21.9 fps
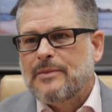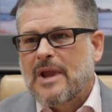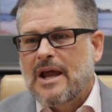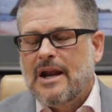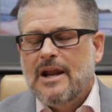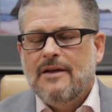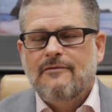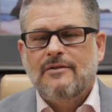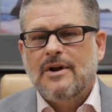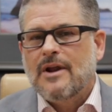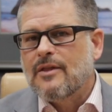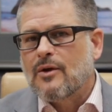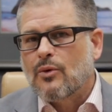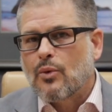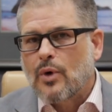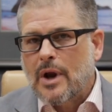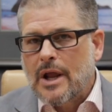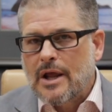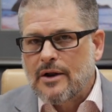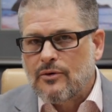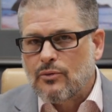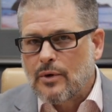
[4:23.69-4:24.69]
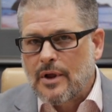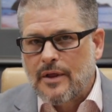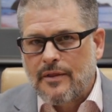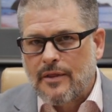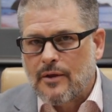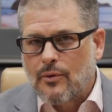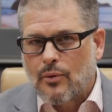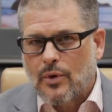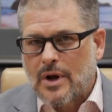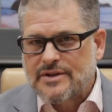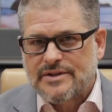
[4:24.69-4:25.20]
And even in
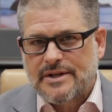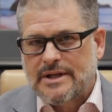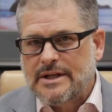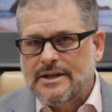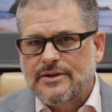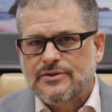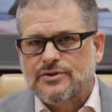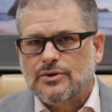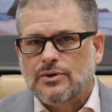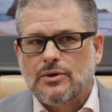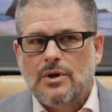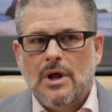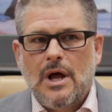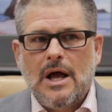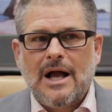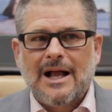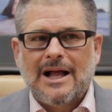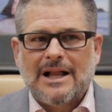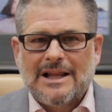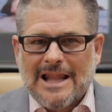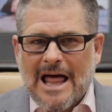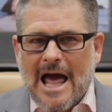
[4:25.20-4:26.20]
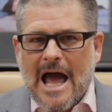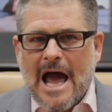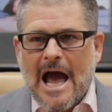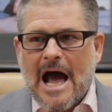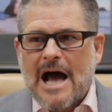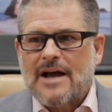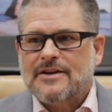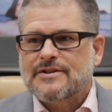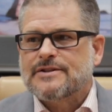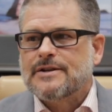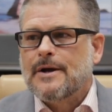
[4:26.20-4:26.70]
the residential
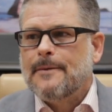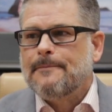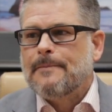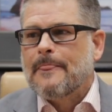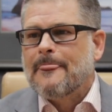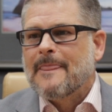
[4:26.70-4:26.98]
class,